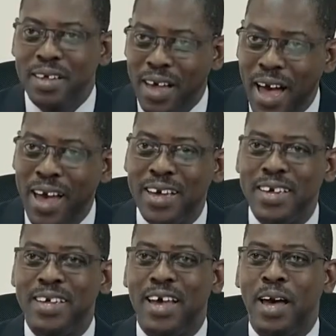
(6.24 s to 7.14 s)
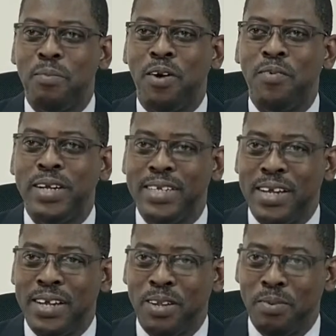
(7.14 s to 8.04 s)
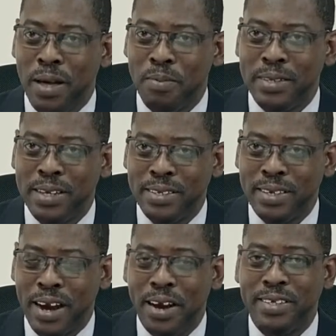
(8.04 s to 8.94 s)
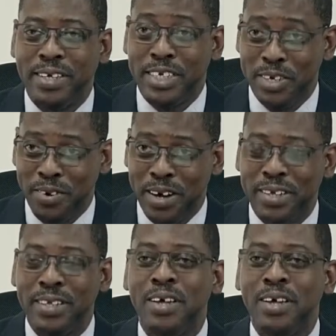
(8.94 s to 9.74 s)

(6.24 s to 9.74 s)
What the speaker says: Hi, I'm Reverend Daniel Ogbarmey Tetteh, Director General